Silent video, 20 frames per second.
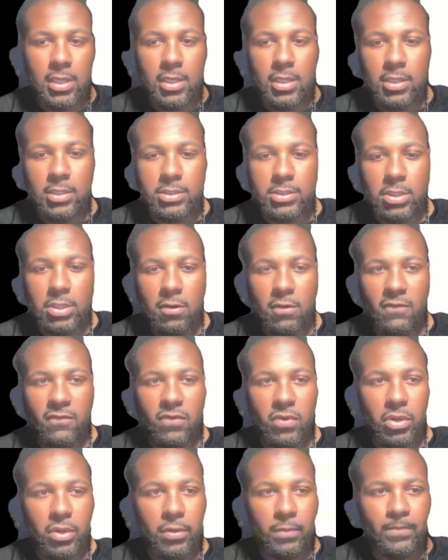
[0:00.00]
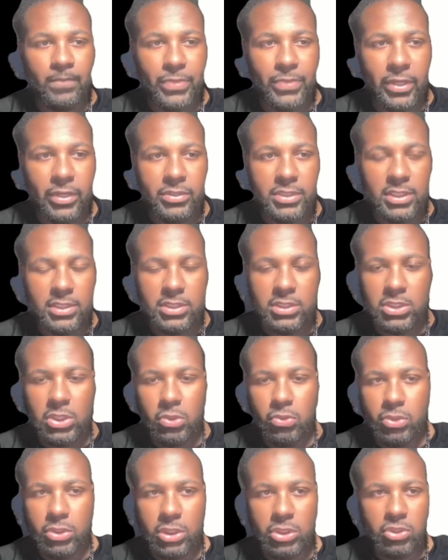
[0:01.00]
so for them, I'll take the
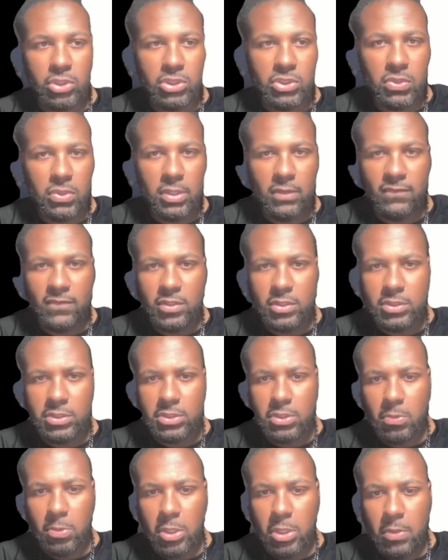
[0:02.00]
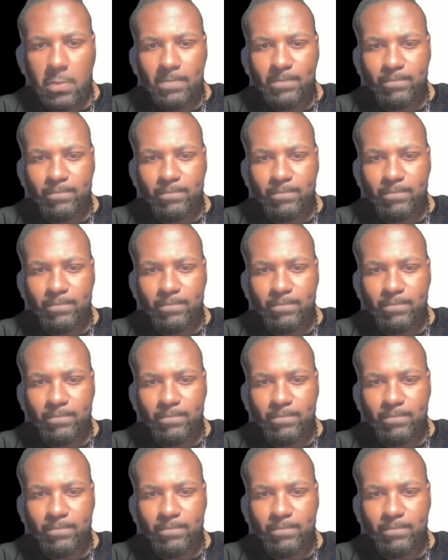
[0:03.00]
Steelers. I trust the defense to win it.